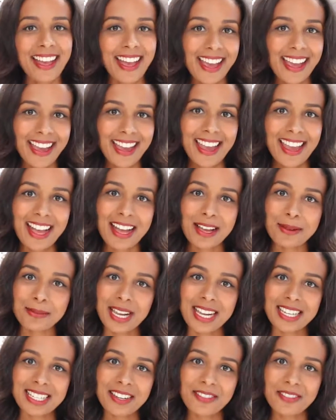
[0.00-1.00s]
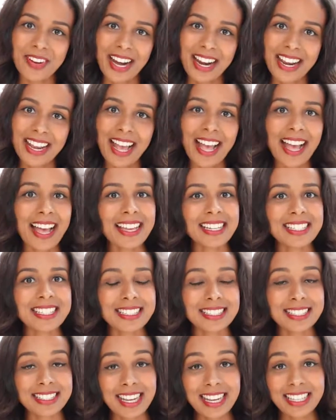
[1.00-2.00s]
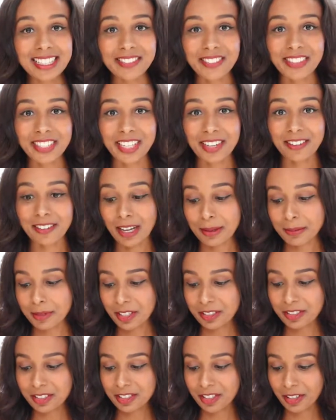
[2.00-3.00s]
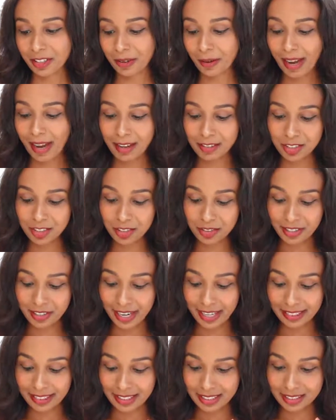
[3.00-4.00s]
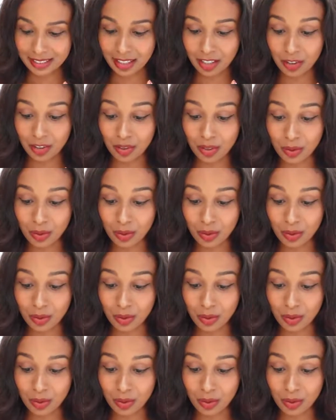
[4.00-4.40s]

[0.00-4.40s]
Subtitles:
Hey, I'm Nadia Ray, and in today's video I'm going to show you how to create this